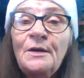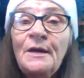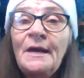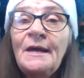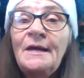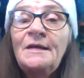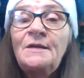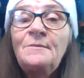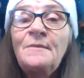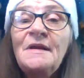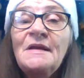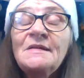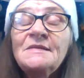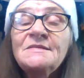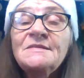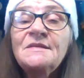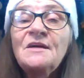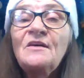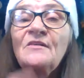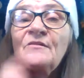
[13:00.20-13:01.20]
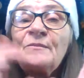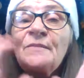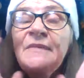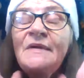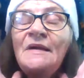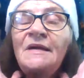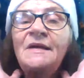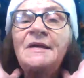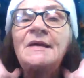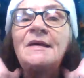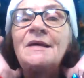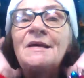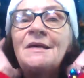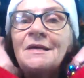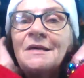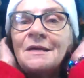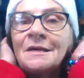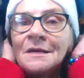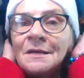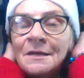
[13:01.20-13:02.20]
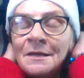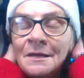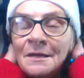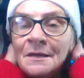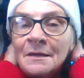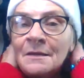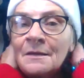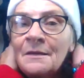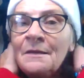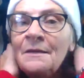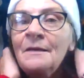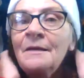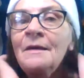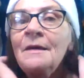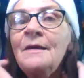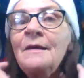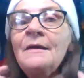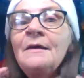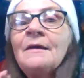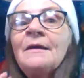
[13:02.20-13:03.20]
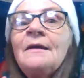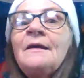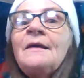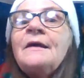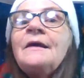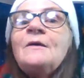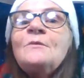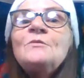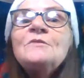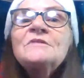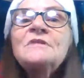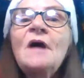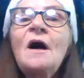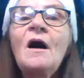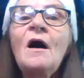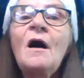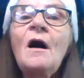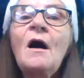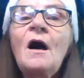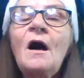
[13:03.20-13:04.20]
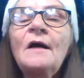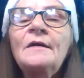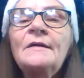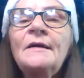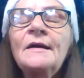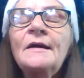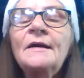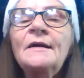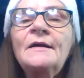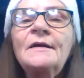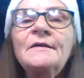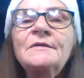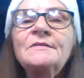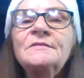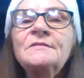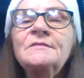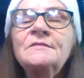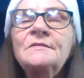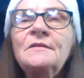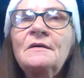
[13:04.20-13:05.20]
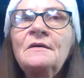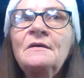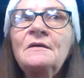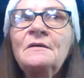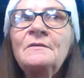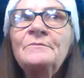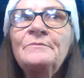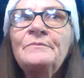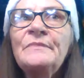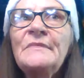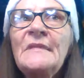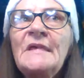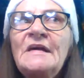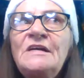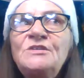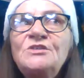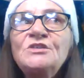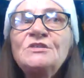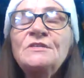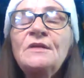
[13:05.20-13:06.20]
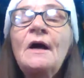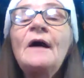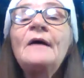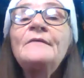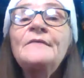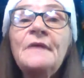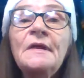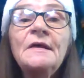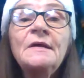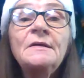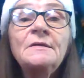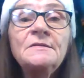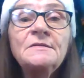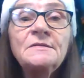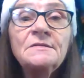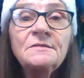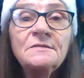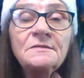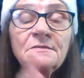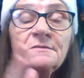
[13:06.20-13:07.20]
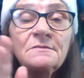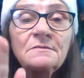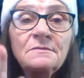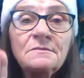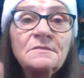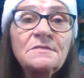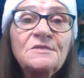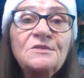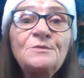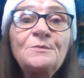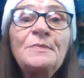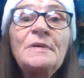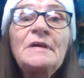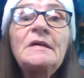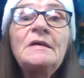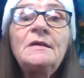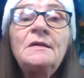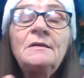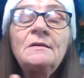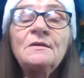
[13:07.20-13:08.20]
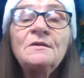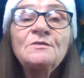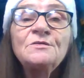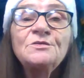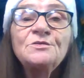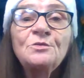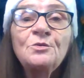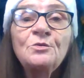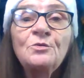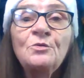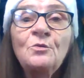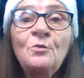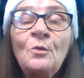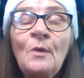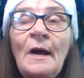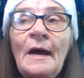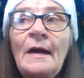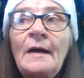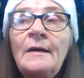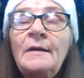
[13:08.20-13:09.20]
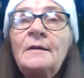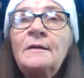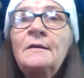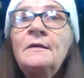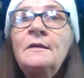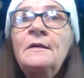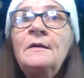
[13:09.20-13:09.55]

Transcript: handyman and stuff. He he was odd, I guess. Um, he just liked things to be a certain way.